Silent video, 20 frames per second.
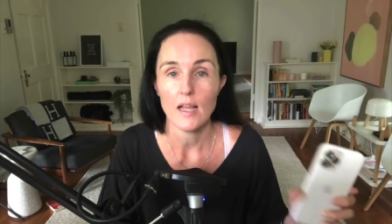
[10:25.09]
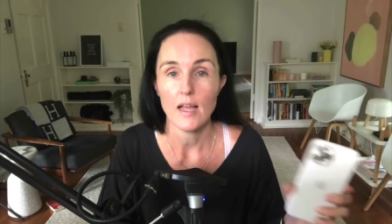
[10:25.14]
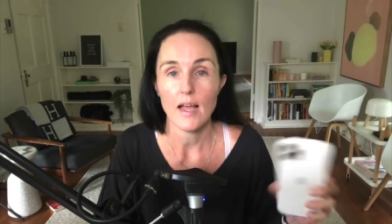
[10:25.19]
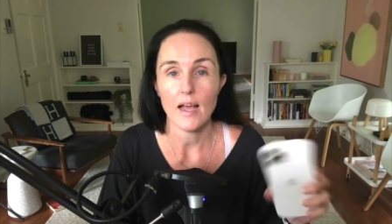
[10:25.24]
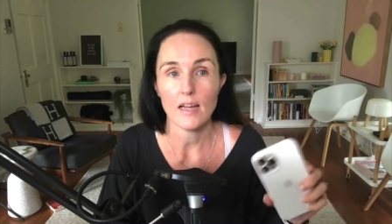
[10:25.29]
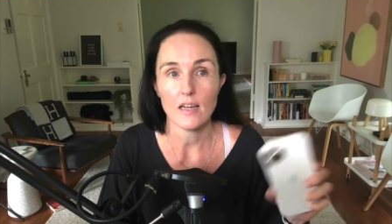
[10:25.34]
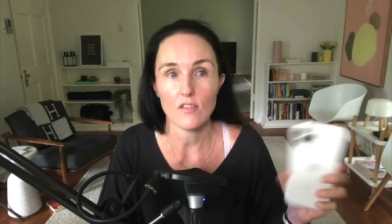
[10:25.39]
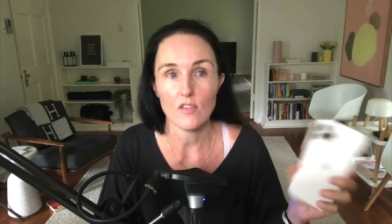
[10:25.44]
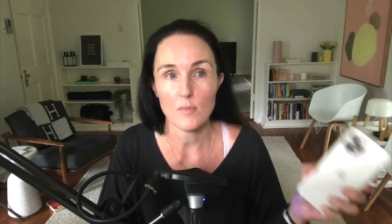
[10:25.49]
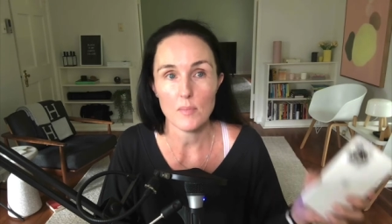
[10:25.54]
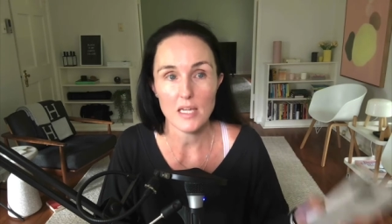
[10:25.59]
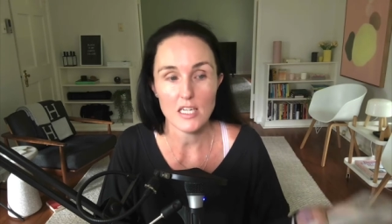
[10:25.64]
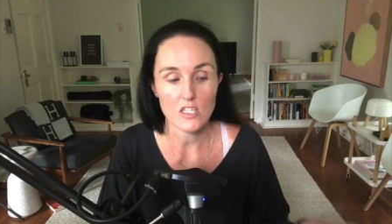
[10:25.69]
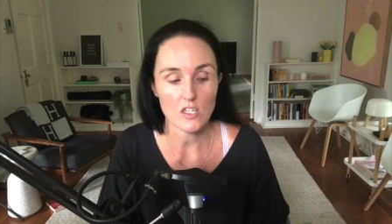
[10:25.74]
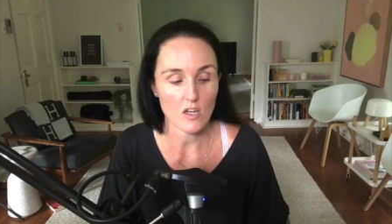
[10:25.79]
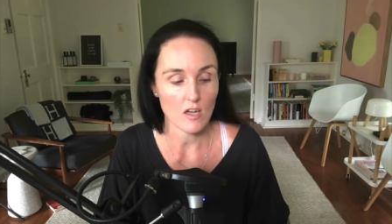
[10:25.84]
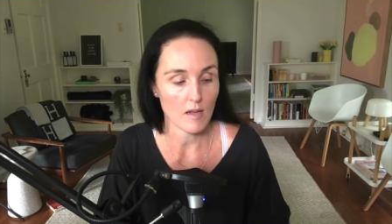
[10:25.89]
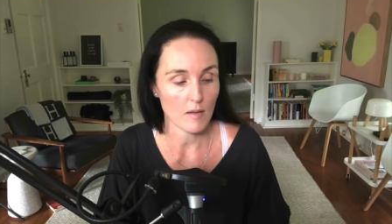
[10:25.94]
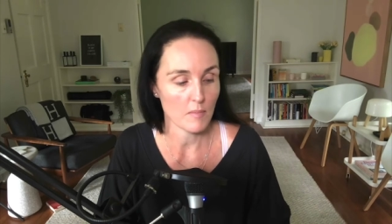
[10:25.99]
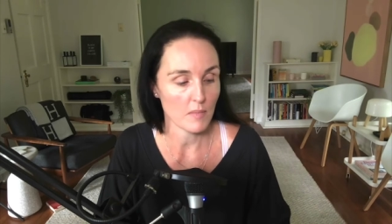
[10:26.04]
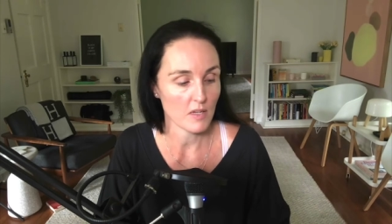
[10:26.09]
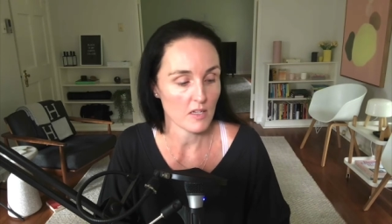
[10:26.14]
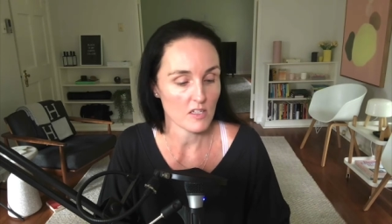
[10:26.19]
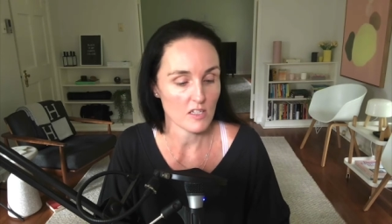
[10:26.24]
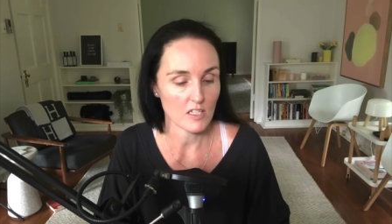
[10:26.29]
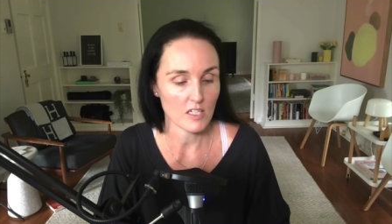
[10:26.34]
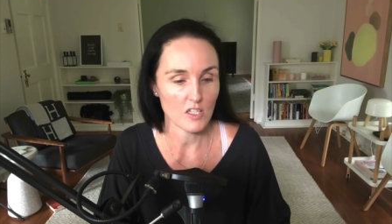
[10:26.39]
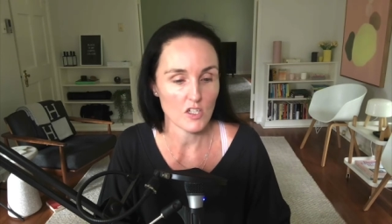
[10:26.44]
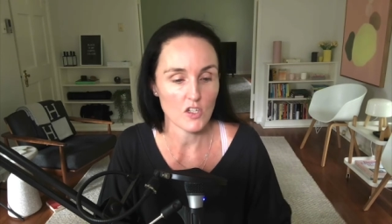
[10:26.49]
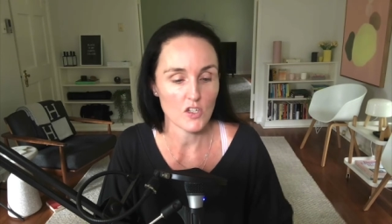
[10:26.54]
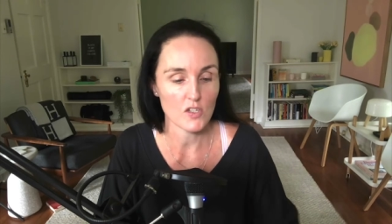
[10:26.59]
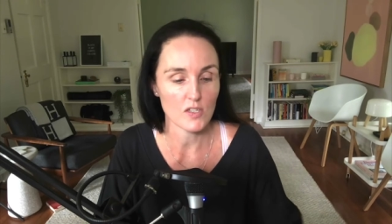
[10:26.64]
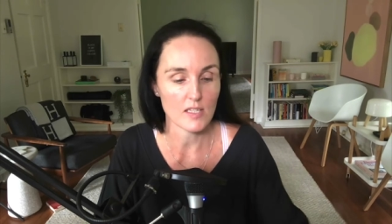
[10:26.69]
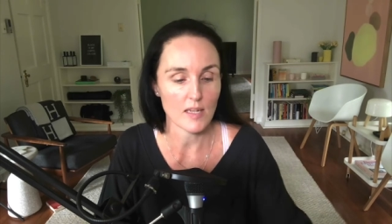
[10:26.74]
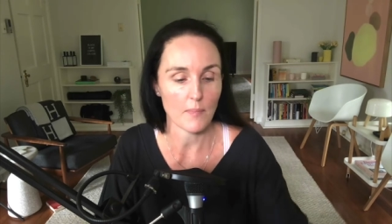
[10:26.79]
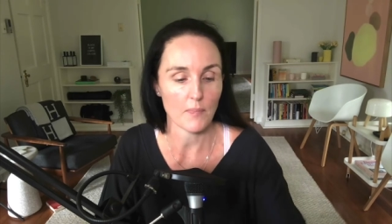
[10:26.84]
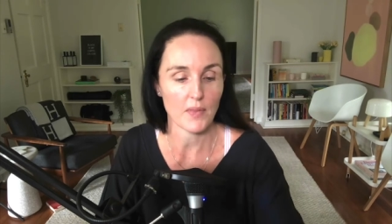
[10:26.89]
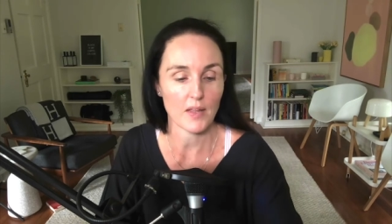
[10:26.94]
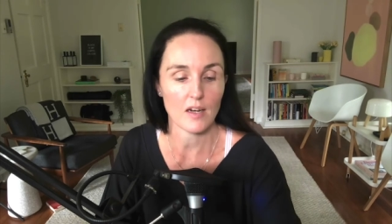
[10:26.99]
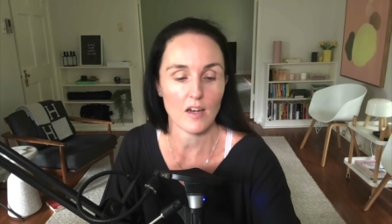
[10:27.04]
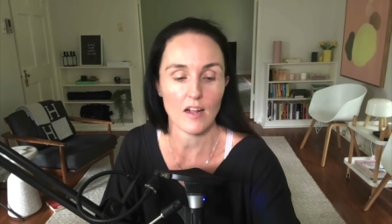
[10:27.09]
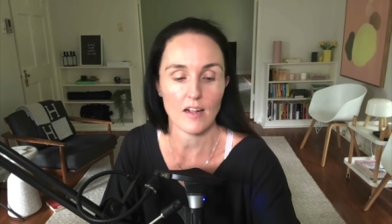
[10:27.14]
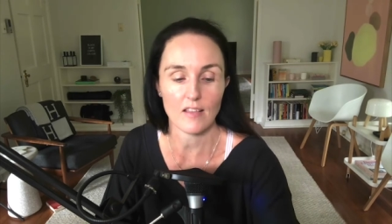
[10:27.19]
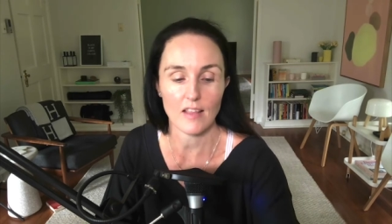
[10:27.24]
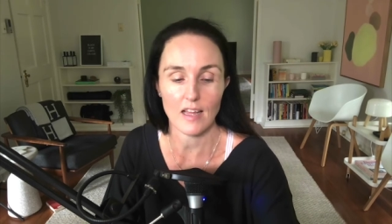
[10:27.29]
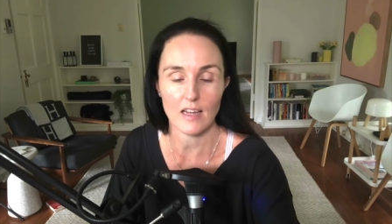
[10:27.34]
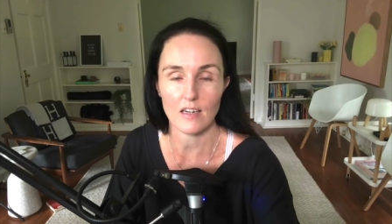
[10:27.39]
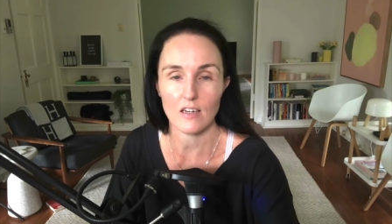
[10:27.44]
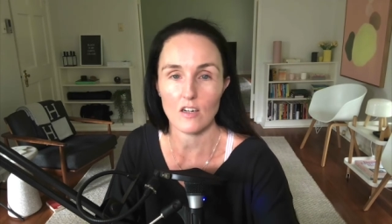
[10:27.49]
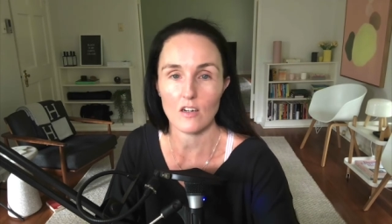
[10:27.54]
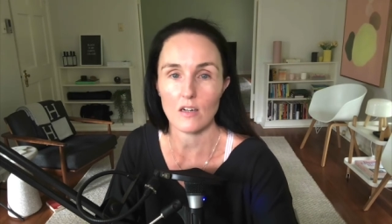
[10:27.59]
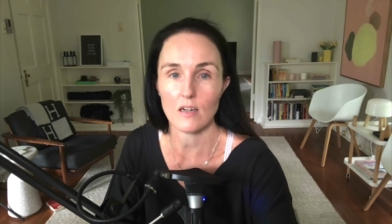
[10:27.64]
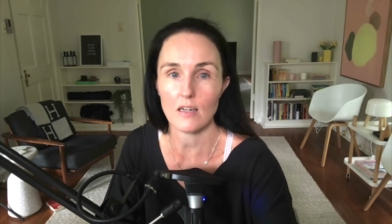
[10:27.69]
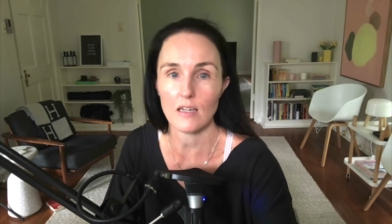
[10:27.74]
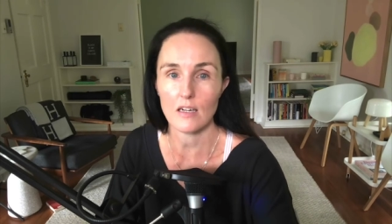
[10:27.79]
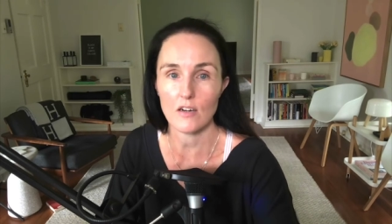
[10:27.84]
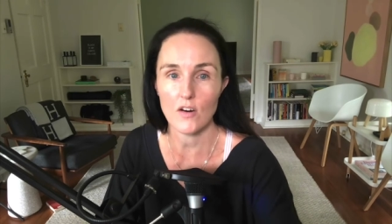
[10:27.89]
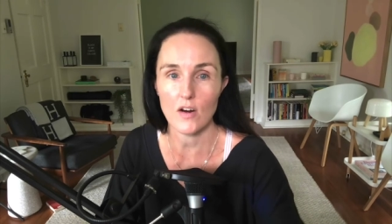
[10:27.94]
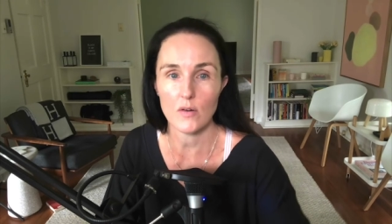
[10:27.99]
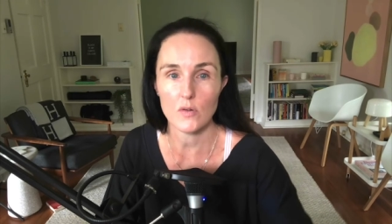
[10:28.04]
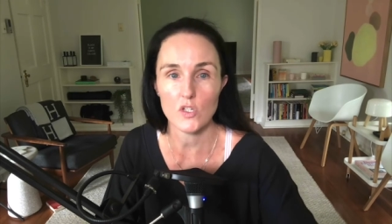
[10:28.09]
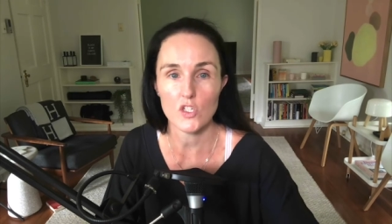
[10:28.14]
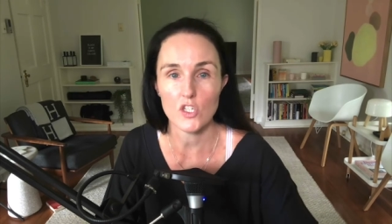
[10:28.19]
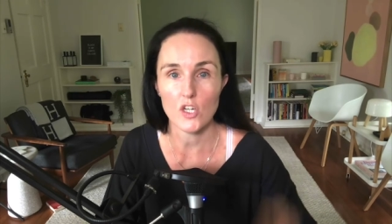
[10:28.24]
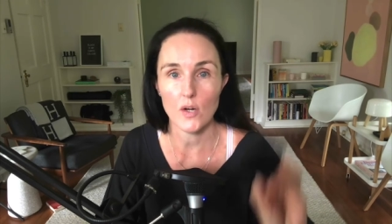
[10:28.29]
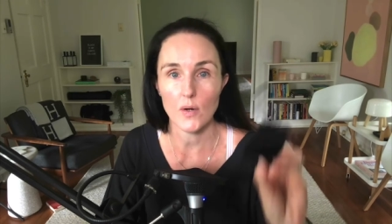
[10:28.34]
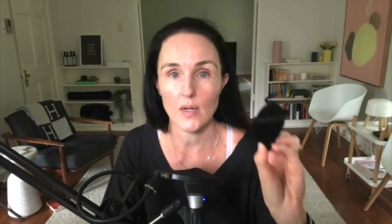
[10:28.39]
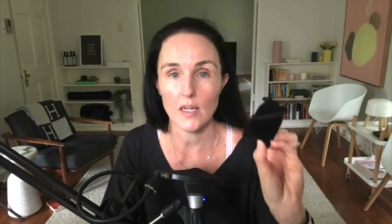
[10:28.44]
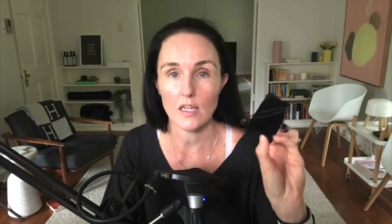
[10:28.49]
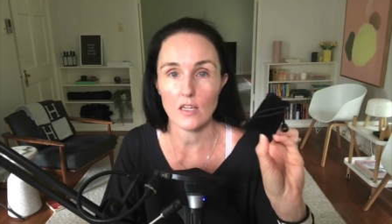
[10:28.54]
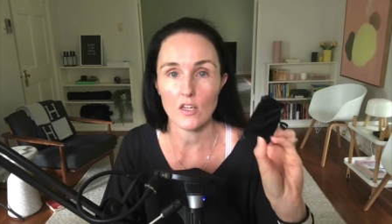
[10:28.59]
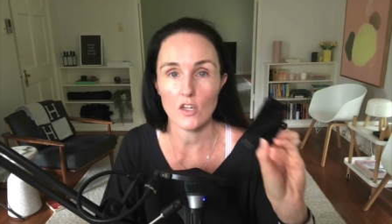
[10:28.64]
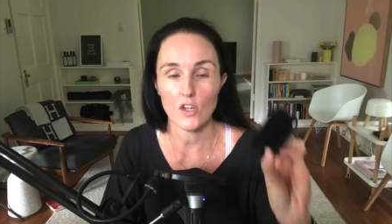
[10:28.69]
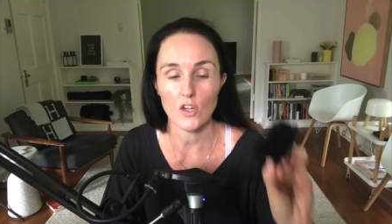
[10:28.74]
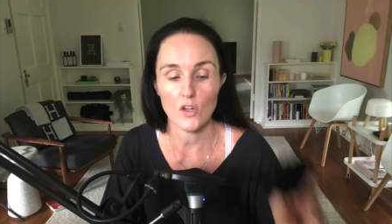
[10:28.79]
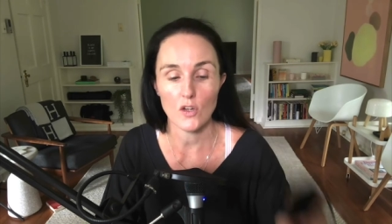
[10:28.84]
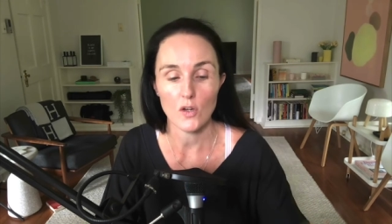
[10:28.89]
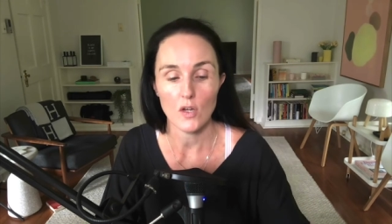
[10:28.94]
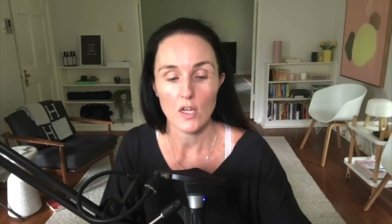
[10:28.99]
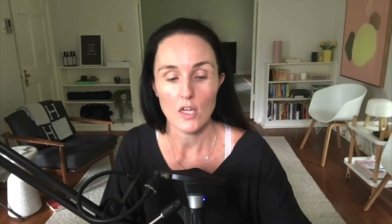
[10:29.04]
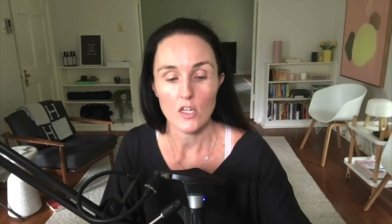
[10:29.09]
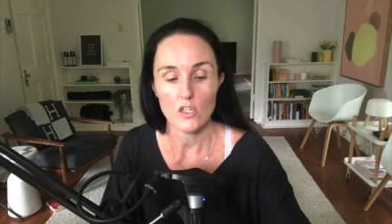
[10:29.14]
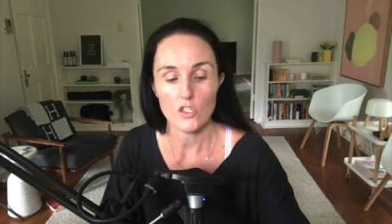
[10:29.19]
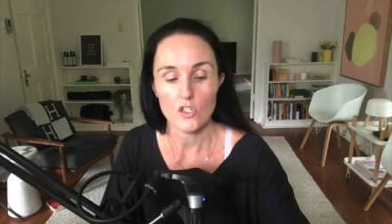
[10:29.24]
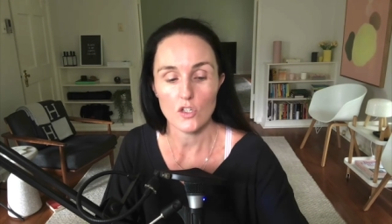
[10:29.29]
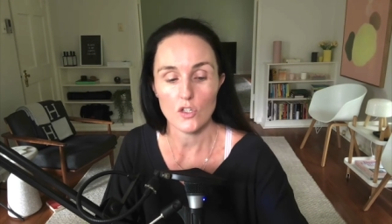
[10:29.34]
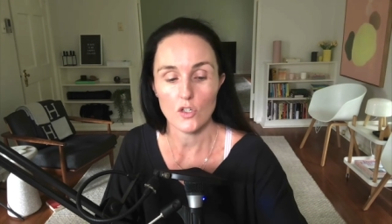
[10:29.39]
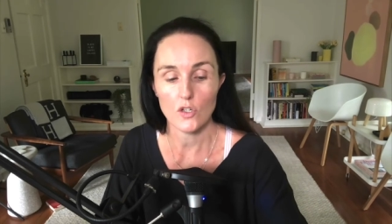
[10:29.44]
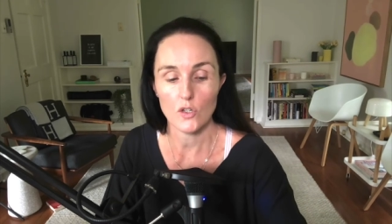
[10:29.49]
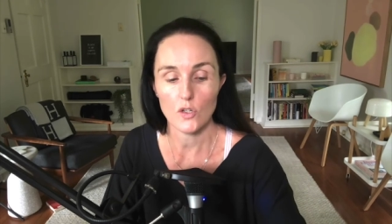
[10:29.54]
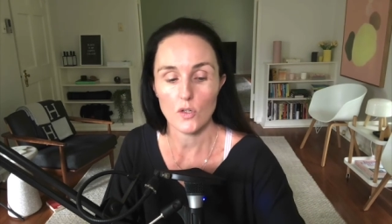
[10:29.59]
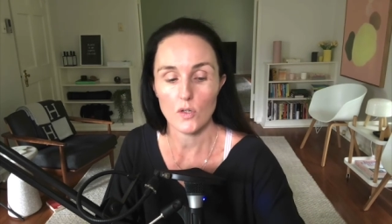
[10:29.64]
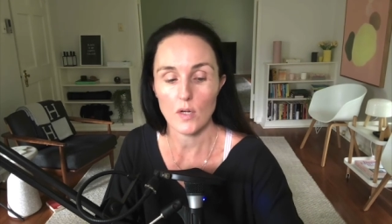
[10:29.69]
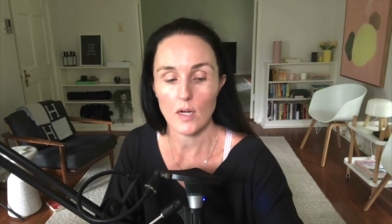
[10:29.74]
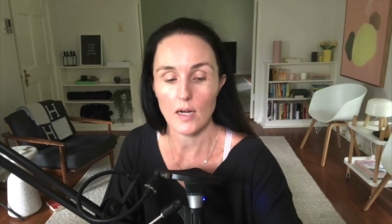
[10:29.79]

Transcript: And in the meantime, use something like that little clicker I was showing you to